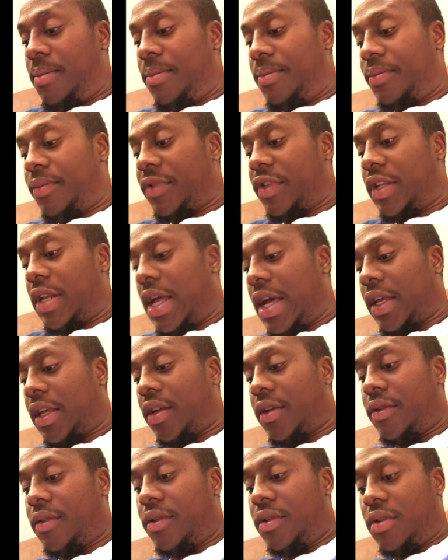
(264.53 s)

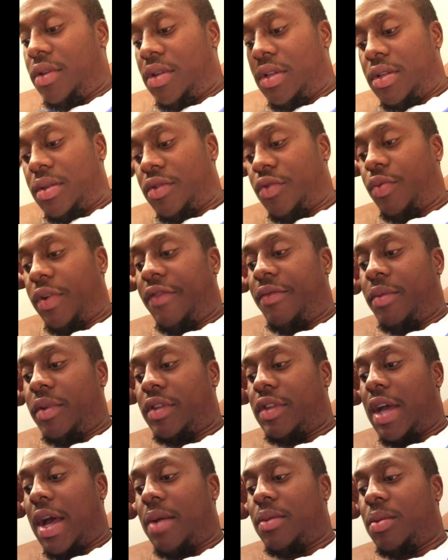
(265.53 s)
Salakia. Let's read from the
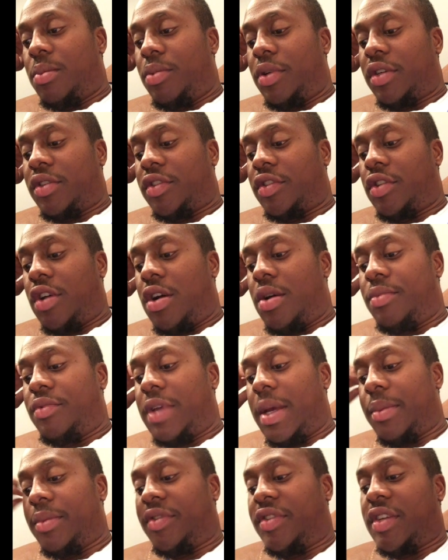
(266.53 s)
top. The book of Psalms,
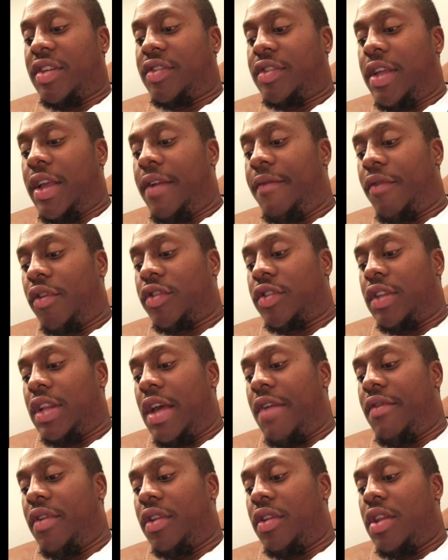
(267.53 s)
chapter 16, verse
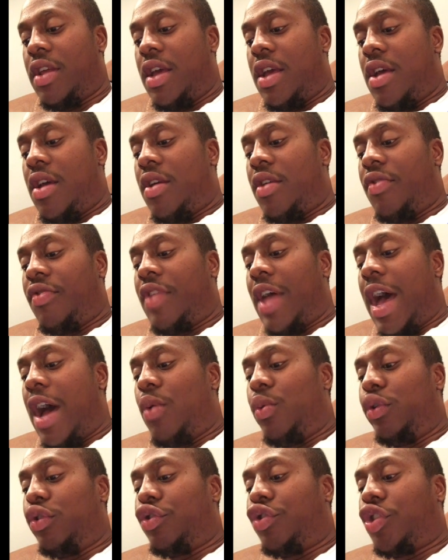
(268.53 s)
11.
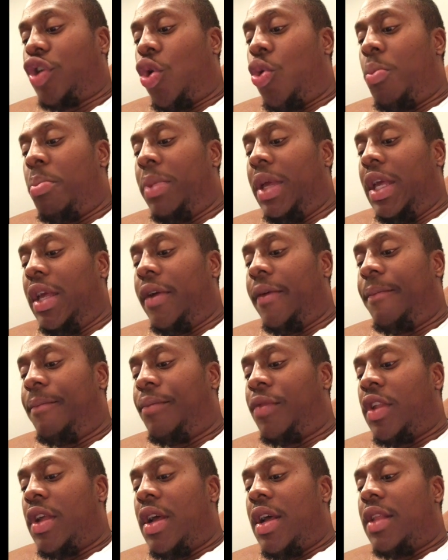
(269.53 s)
Thou will show me
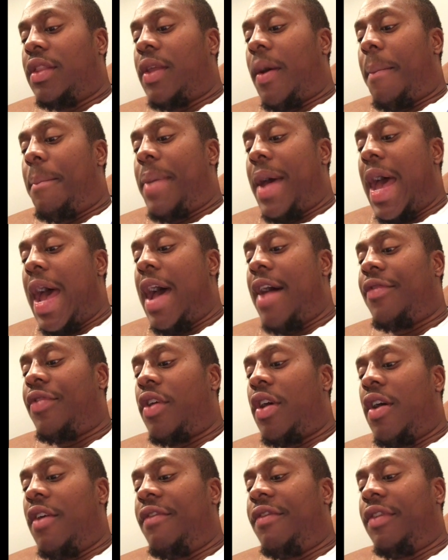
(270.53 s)
the path
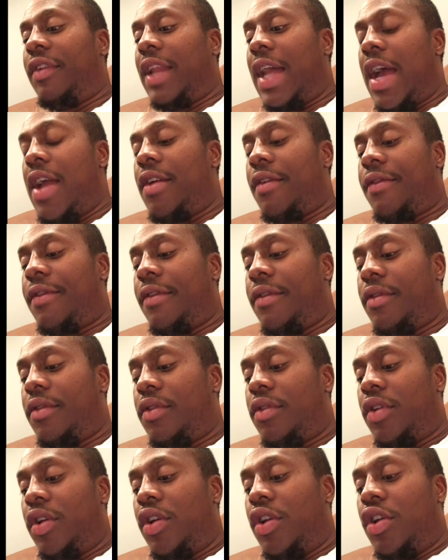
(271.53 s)
of life.
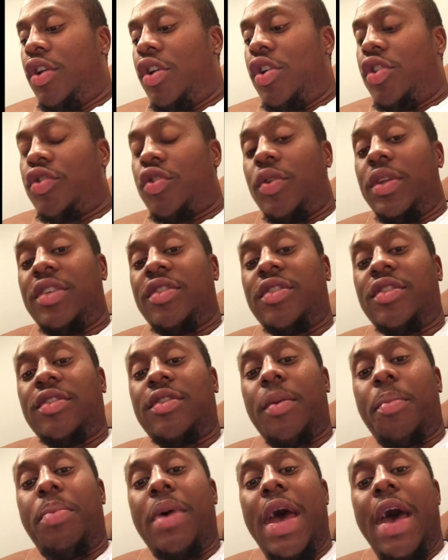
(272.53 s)
So this is
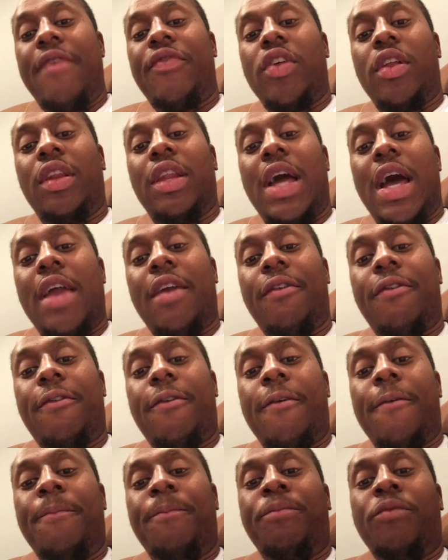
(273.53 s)
the path of life
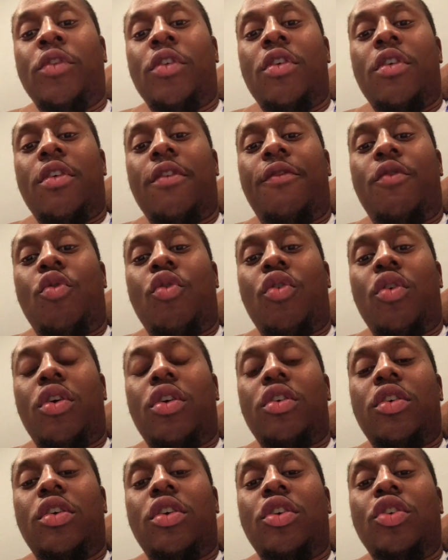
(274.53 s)

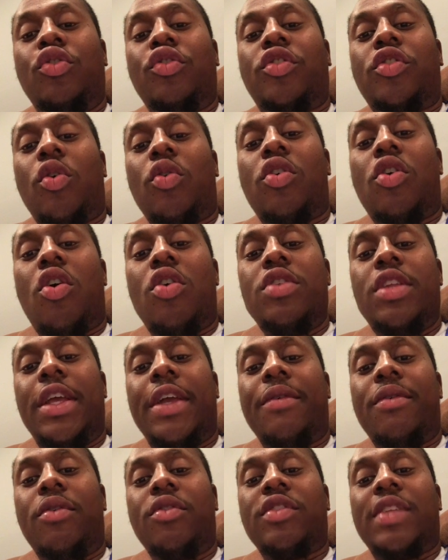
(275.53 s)
for you so-called
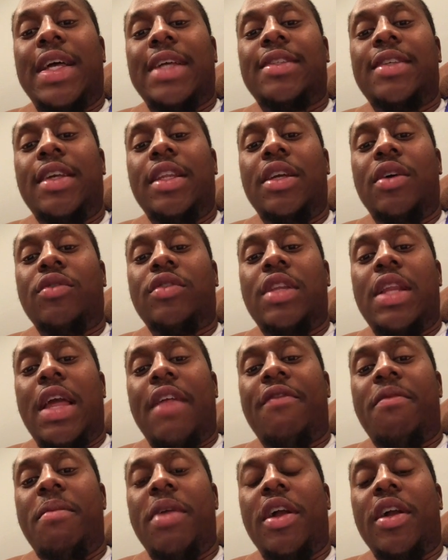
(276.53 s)
Negroes, Latinos, and
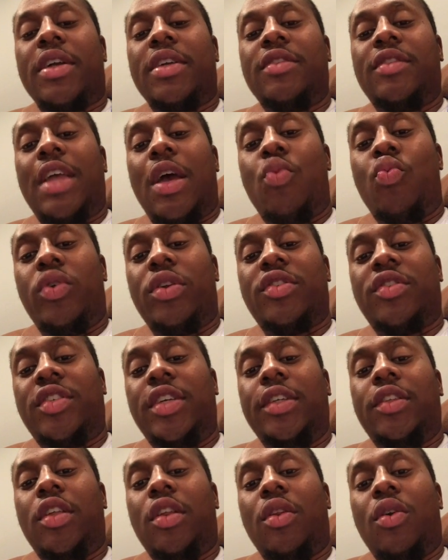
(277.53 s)
Native Americans that want to
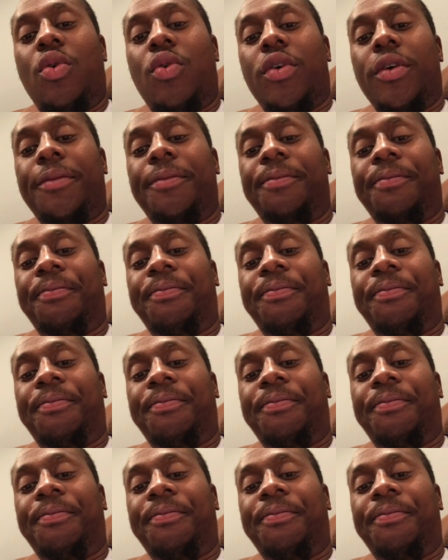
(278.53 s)
seek the Lord.